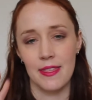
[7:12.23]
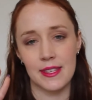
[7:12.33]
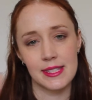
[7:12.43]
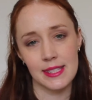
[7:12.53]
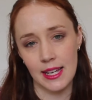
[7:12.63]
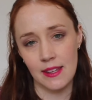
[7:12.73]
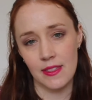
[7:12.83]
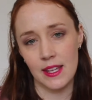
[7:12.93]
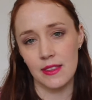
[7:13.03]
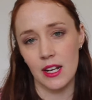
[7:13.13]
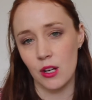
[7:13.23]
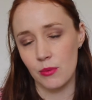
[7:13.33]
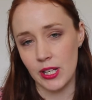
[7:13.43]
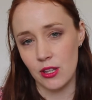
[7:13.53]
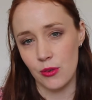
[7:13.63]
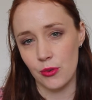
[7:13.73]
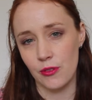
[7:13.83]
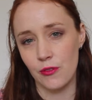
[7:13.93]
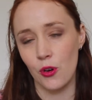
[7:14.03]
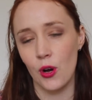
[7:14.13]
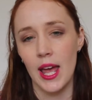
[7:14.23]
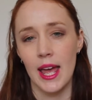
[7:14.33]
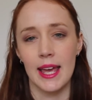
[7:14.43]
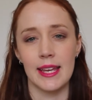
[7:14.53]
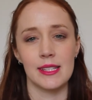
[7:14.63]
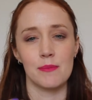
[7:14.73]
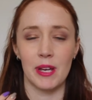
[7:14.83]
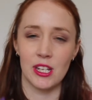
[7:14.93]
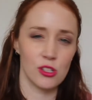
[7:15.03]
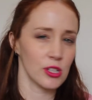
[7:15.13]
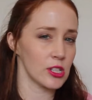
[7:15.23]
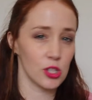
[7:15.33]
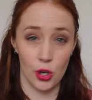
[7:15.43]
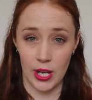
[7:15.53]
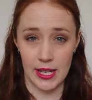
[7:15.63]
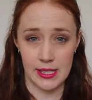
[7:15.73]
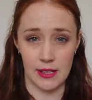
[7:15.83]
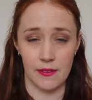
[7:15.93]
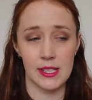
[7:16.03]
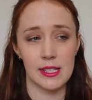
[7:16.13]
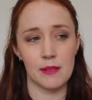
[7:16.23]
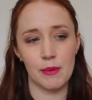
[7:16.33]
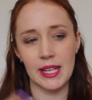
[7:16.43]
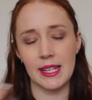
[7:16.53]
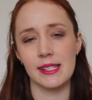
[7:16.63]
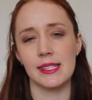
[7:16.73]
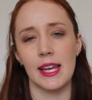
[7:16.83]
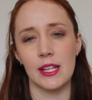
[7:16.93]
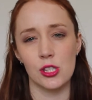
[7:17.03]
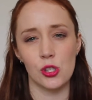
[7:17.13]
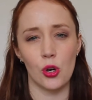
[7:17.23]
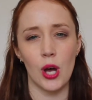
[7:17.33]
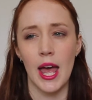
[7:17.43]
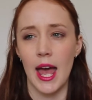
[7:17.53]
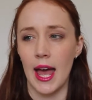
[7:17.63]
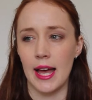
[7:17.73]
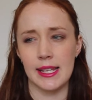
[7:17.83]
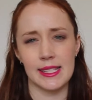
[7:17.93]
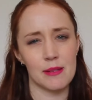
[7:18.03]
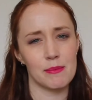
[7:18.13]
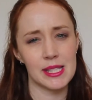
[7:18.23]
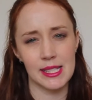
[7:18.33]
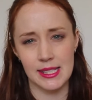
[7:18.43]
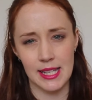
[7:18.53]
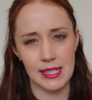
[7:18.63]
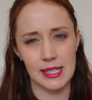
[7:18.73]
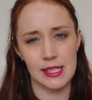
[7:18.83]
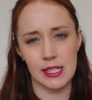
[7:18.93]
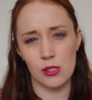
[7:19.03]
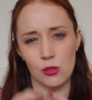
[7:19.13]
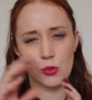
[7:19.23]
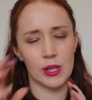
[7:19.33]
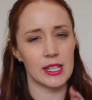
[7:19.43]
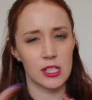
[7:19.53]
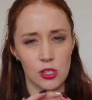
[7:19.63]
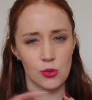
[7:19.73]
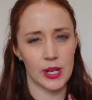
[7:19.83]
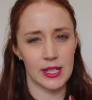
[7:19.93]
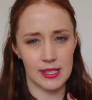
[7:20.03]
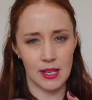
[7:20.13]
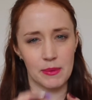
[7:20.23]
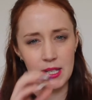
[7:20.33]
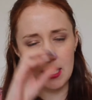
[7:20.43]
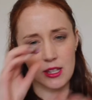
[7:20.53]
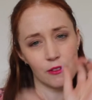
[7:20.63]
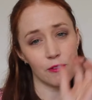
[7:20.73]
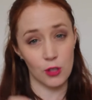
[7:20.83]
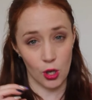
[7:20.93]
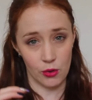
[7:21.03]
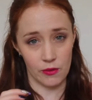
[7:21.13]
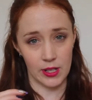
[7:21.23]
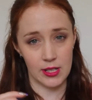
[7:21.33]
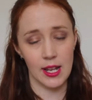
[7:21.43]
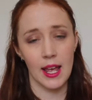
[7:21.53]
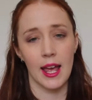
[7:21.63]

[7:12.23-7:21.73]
The second thing that I'll read through for is making sure that it's cohesive. Is it making sense, or is there missing sentences, or do I need to tweak something in the flow of it?